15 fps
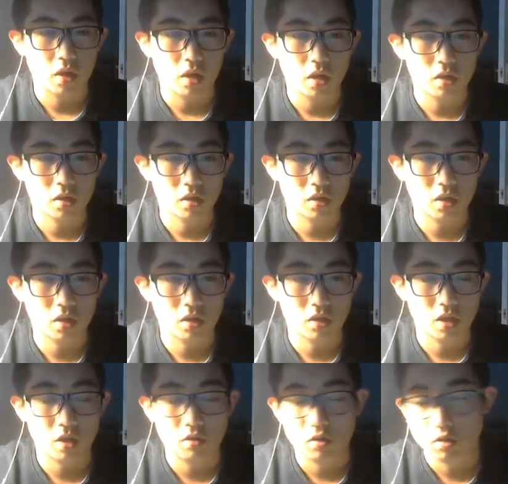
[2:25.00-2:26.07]
He's gonna turn his
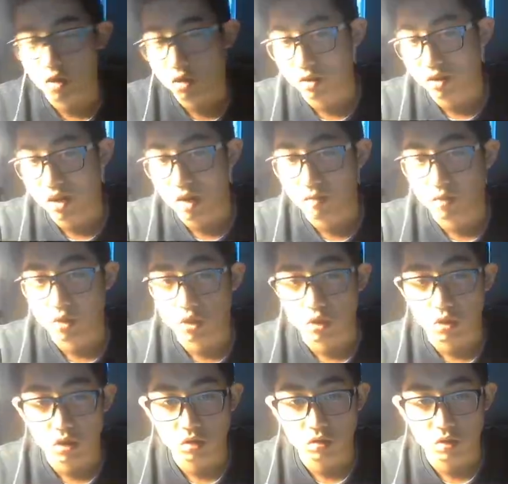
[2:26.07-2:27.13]
turret, so I snap a
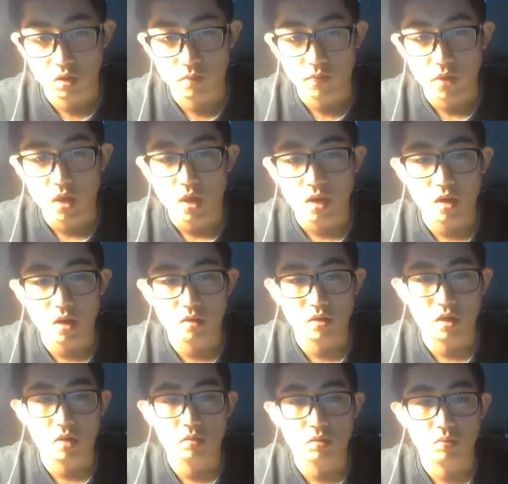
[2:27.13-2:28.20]
shot into him. Now it's
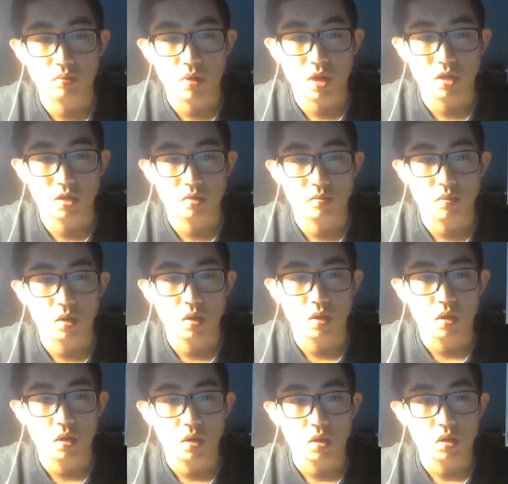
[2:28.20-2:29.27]
time to press him.
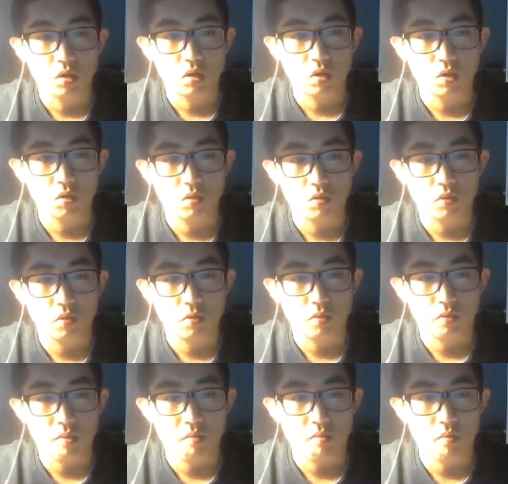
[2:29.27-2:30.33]
You don't
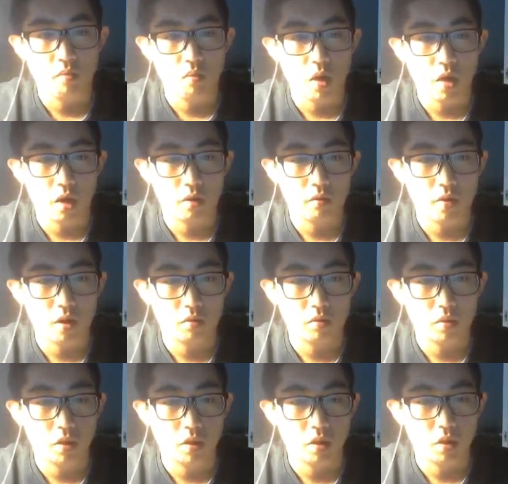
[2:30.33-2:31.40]
hang around
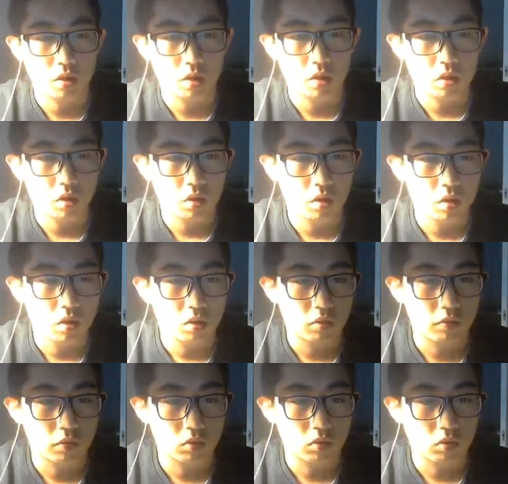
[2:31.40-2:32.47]
there
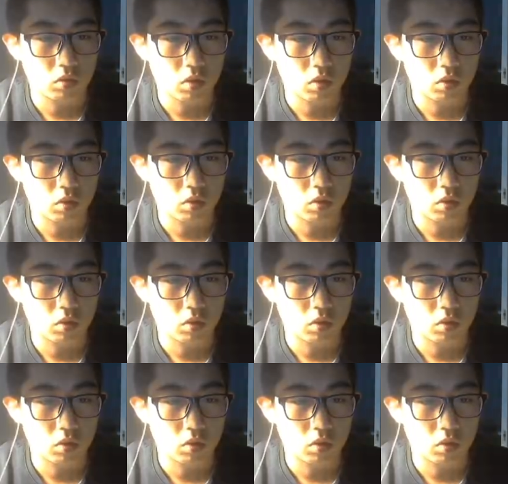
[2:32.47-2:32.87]
for too long.